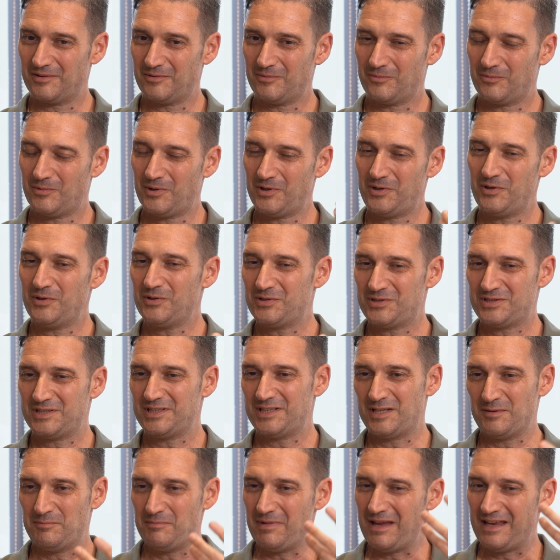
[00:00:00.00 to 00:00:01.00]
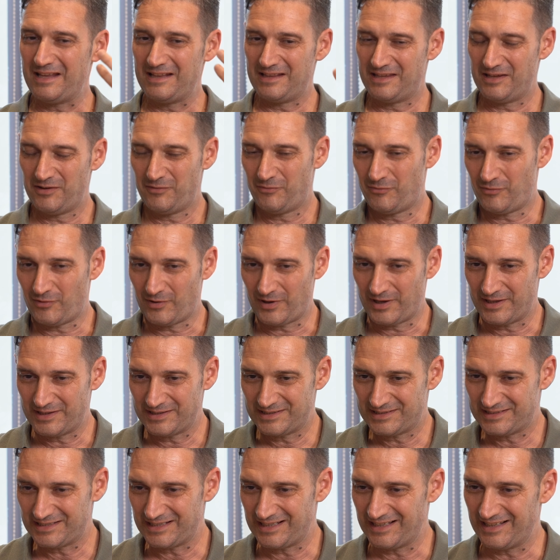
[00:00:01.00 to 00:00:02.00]
what do you see the main
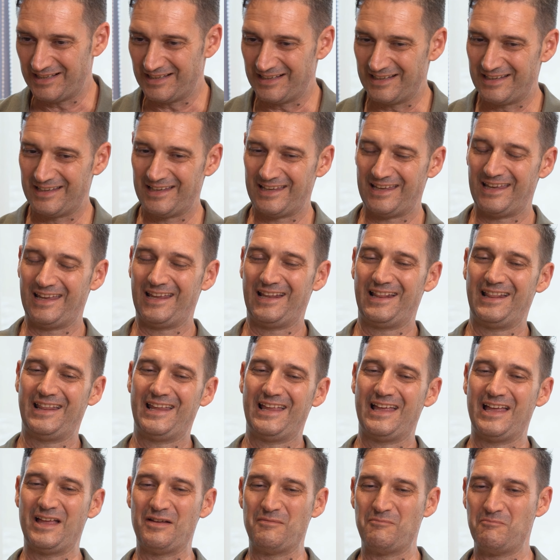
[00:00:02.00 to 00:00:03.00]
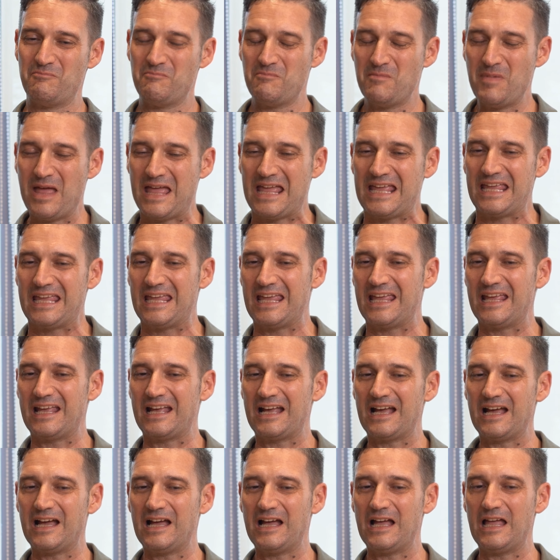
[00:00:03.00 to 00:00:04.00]
difference in
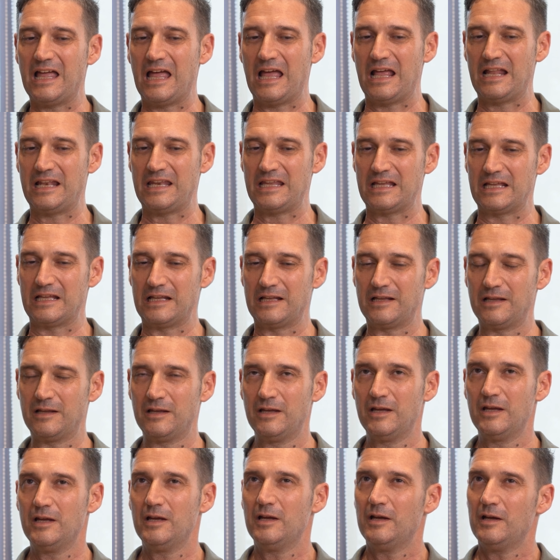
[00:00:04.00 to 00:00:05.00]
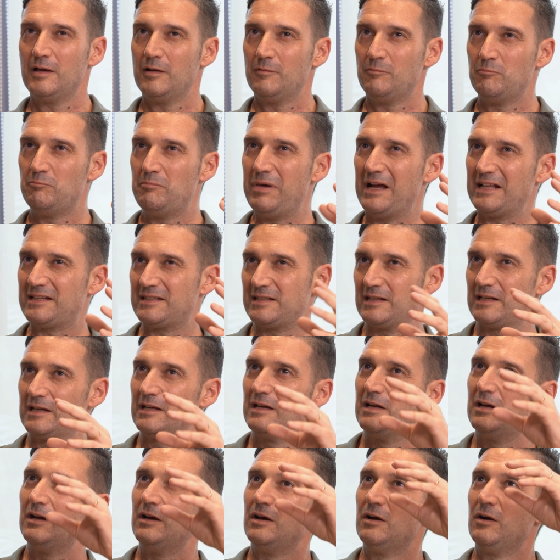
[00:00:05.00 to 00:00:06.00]
making and better?
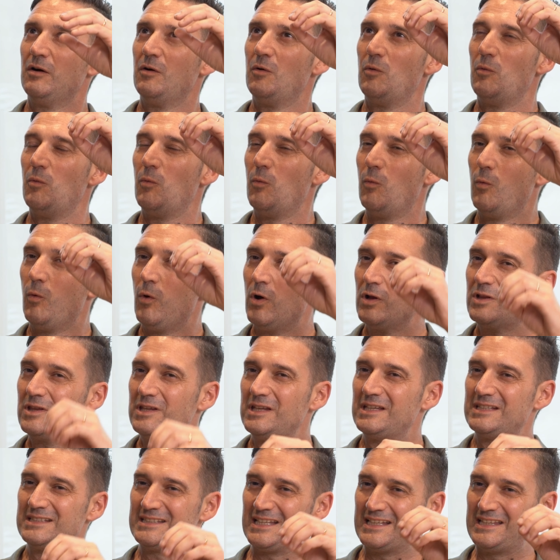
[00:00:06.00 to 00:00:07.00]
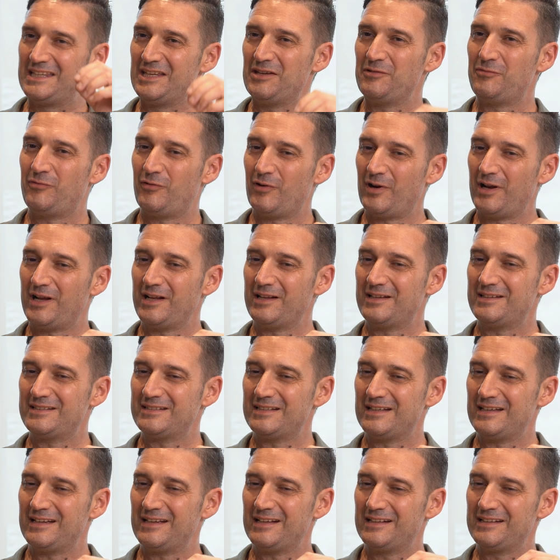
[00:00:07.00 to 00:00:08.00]
What is the difference?
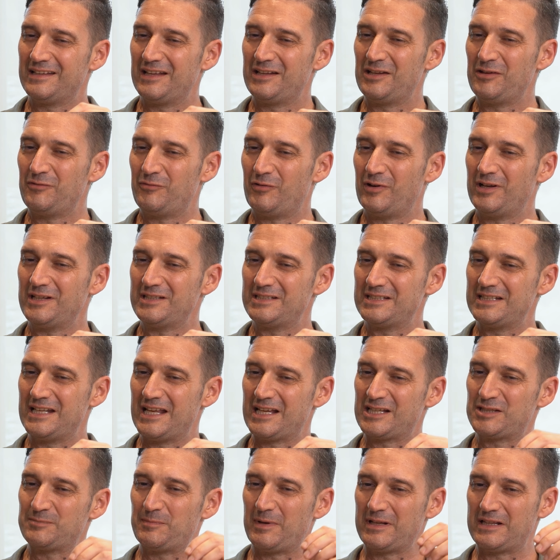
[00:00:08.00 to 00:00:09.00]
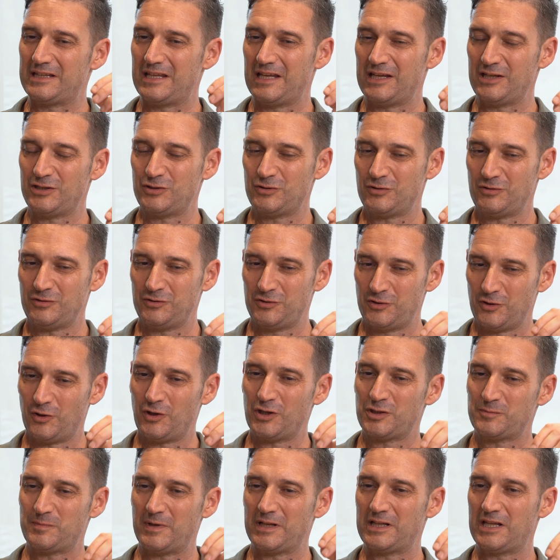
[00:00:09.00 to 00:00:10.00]
The difference in expectation, your
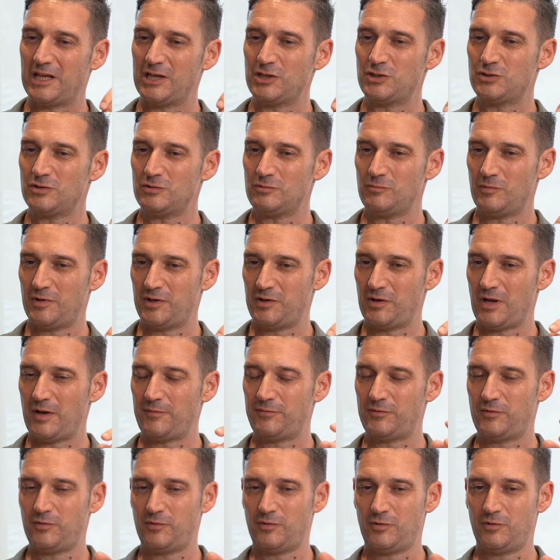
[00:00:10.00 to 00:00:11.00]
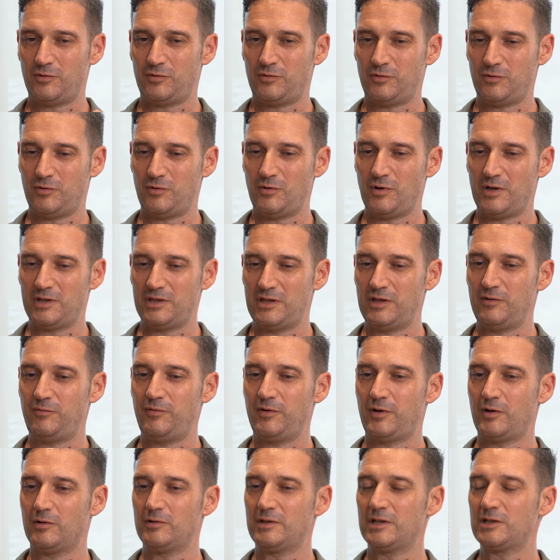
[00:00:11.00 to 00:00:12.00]
expectation when you have to do
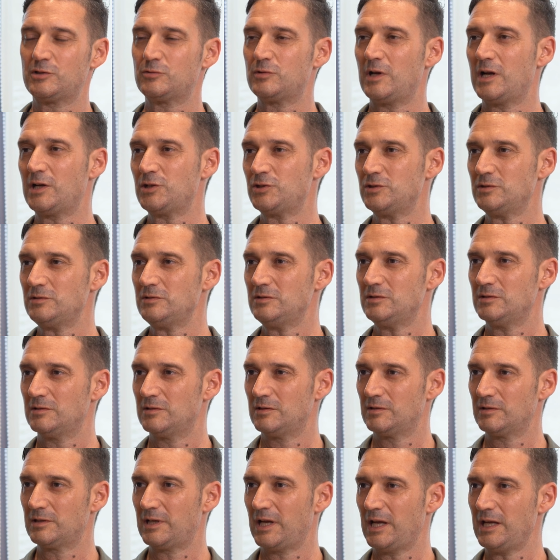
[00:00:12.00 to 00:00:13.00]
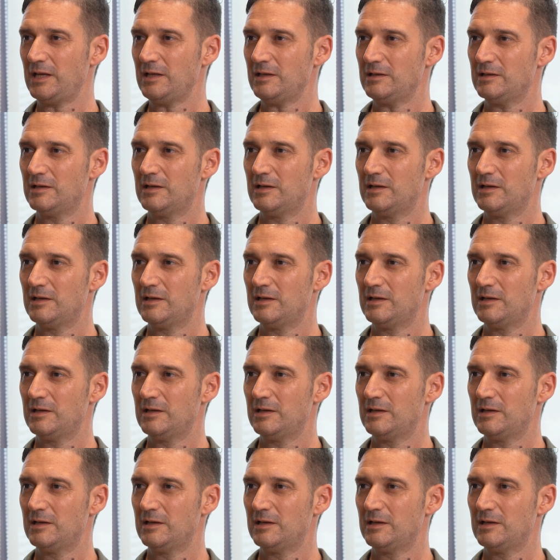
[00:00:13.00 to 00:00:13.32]
difficult extractions? Okay,